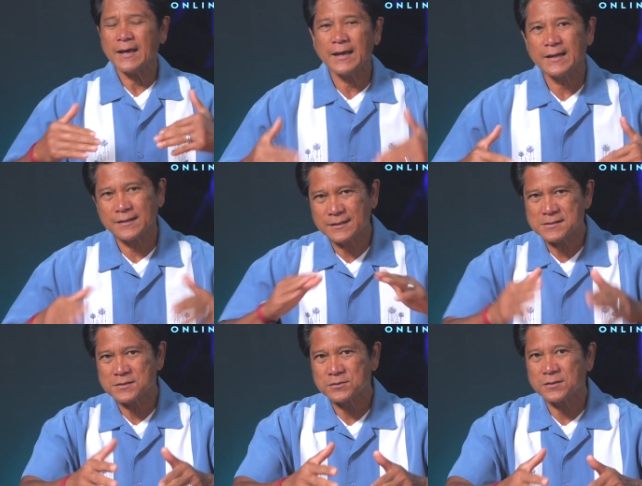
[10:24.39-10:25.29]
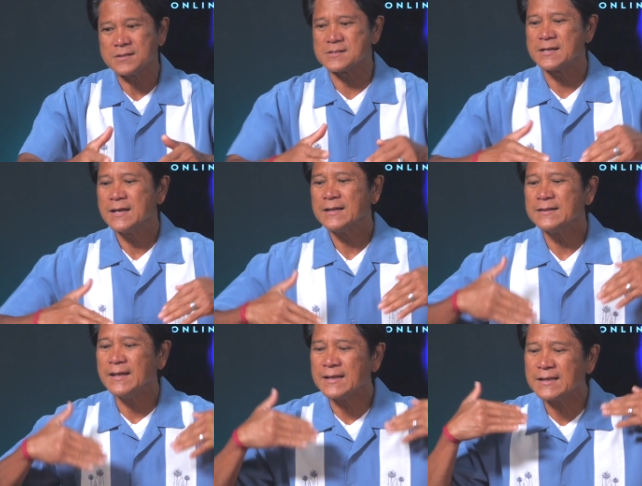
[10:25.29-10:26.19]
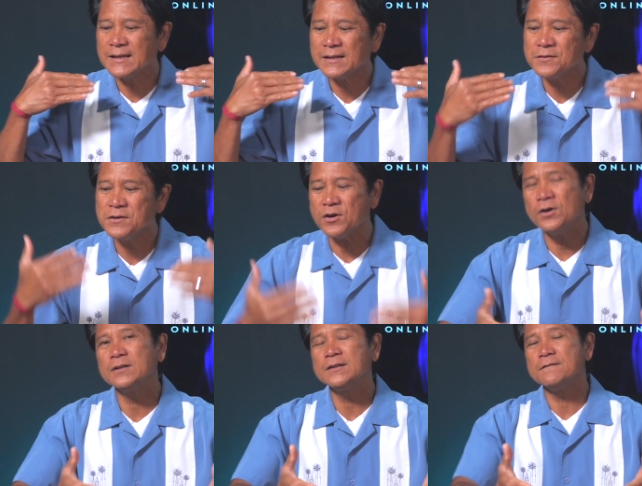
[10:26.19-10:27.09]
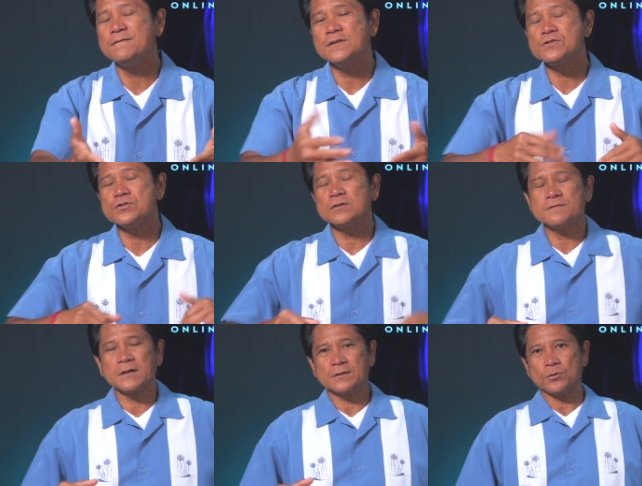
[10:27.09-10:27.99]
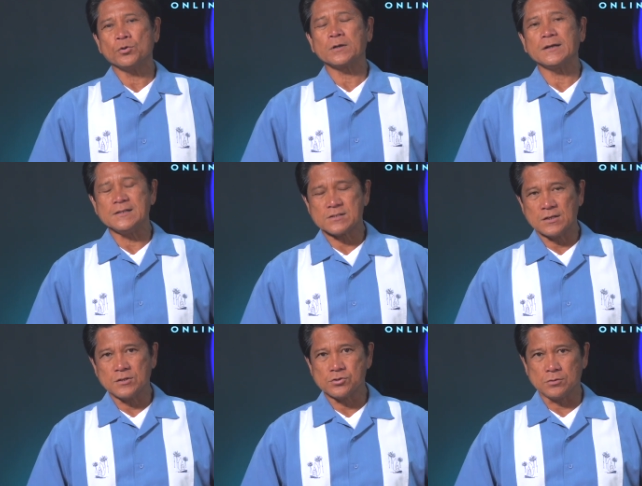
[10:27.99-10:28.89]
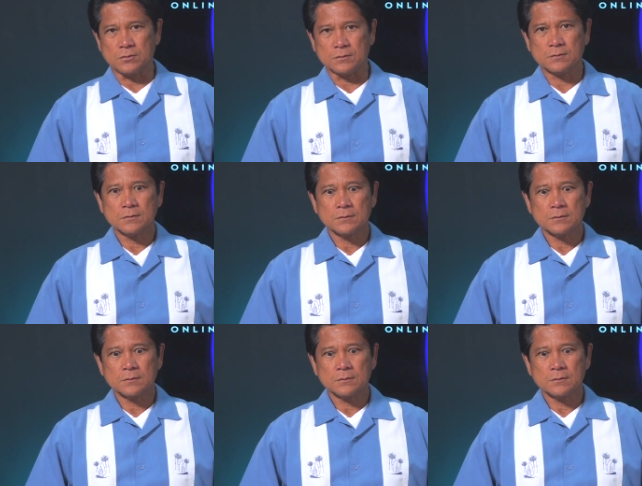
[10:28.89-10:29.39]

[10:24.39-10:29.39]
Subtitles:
And listen to this. They carry on the vision of an organization